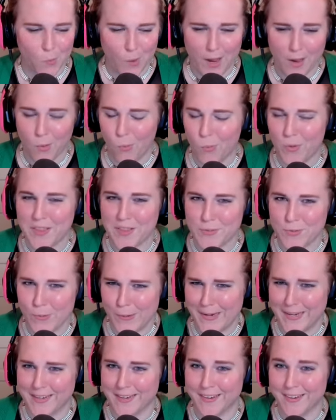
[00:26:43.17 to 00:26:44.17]
What what are you
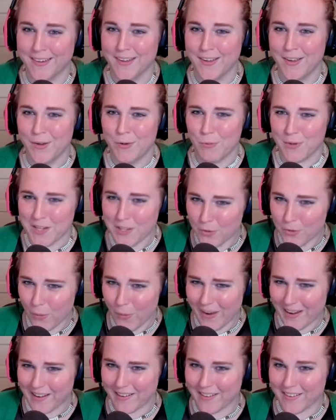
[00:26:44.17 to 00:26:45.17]
doing? What you are
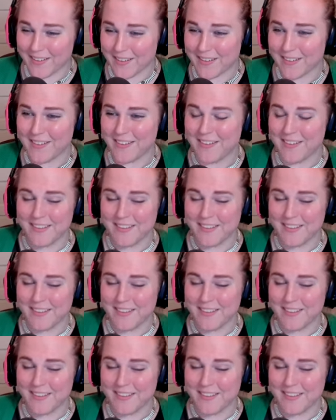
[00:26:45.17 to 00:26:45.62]
you want, doing?